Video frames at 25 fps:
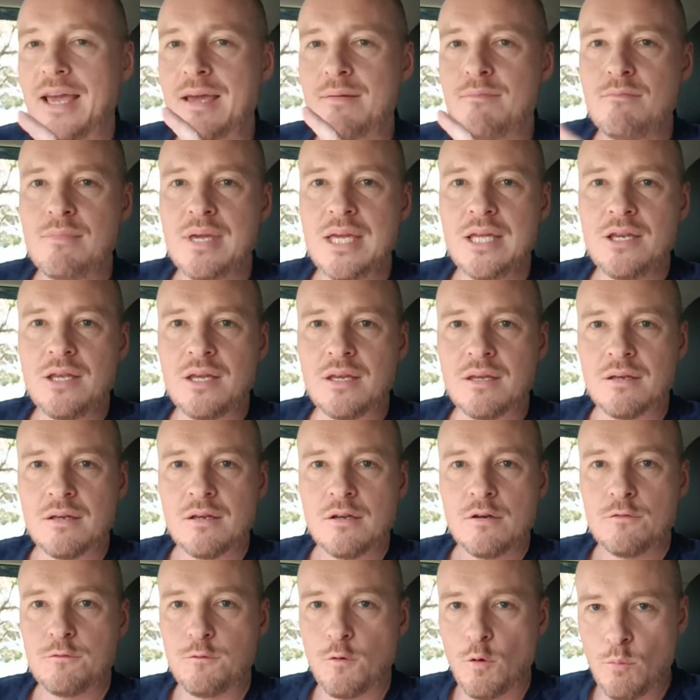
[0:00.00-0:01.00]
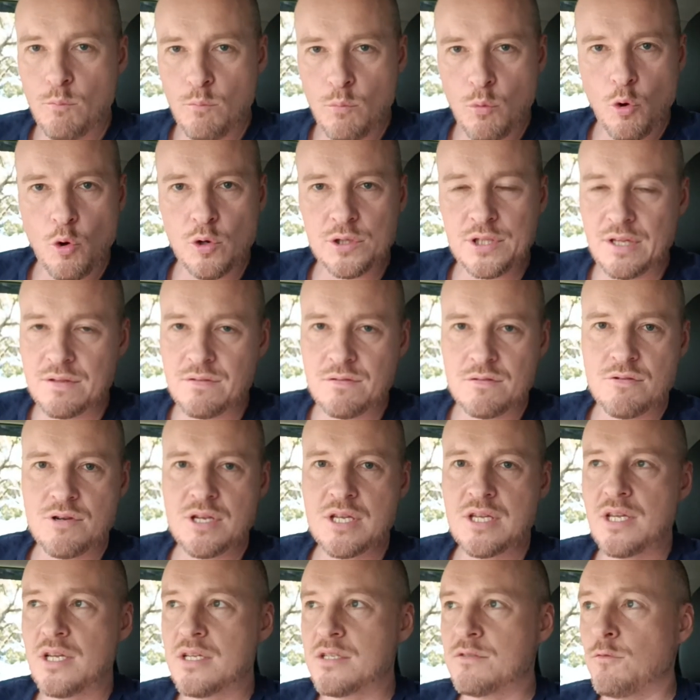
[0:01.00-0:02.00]
a Mini for more than 3
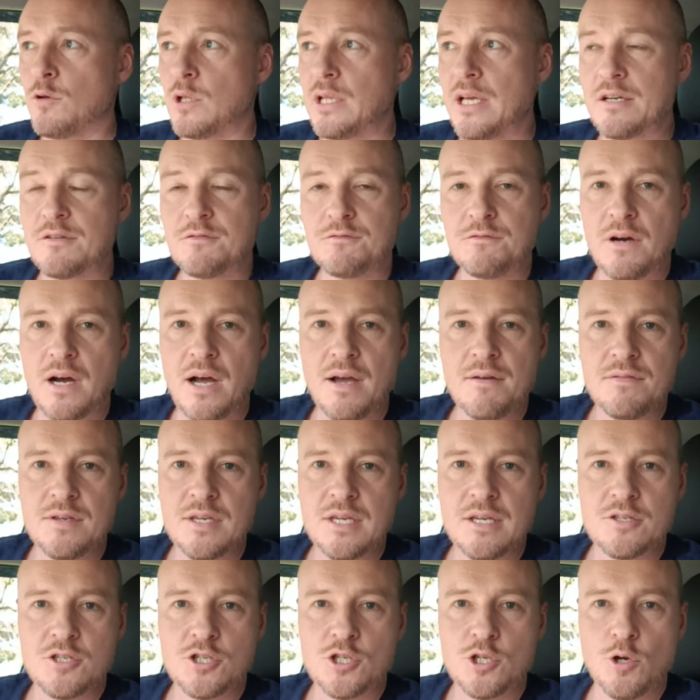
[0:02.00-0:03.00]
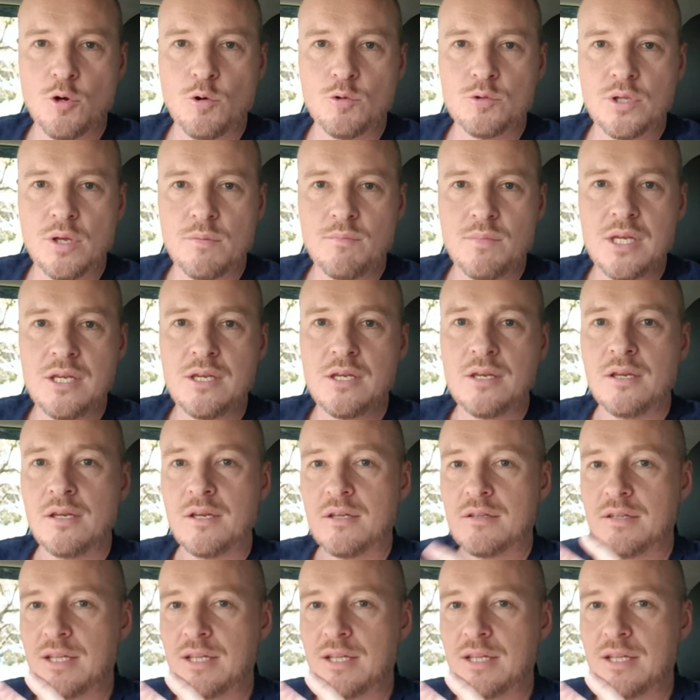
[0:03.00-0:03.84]
years. For like 5 years she owned a Mini.